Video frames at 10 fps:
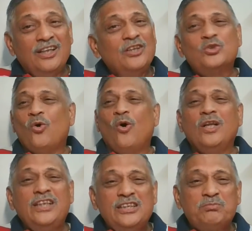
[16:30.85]
So
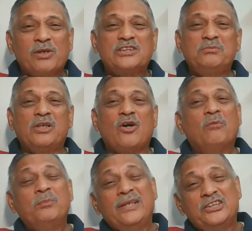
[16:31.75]
all these possible
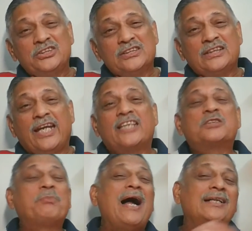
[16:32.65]
combinations
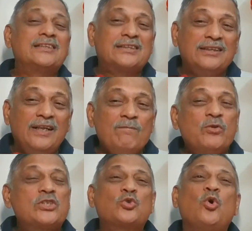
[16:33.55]
expands
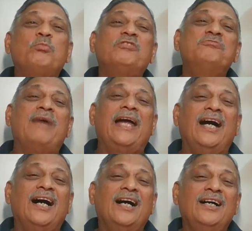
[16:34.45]
the scope of
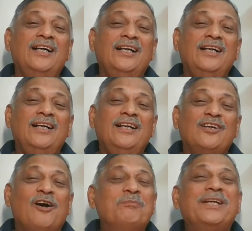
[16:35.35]
Maya,
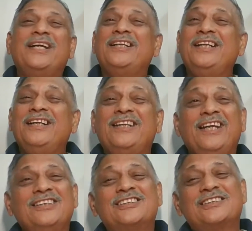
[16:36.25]
complicating
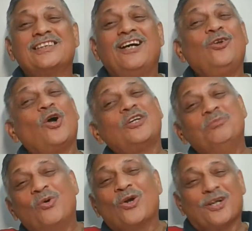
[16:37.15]
things a lot
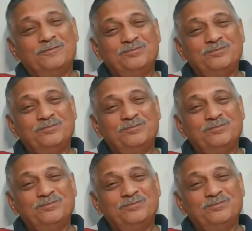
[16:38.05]
more.